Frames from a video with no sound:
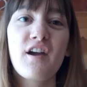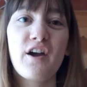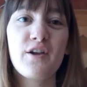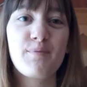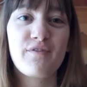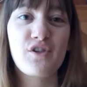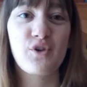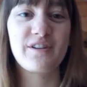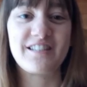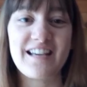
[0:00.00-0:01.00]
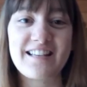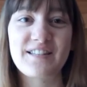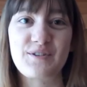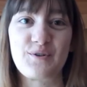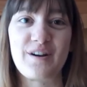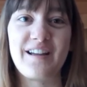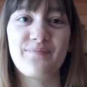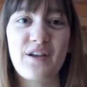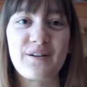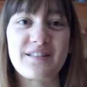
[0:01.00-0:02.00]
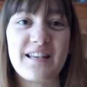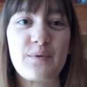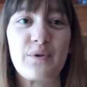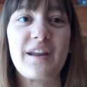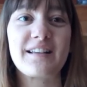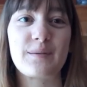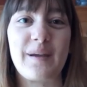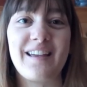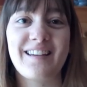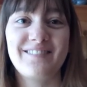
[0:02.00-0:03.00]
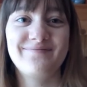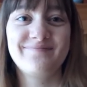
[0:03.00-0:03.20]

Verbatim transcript: I hope you've enjoyed today's story. I'll see you all next week.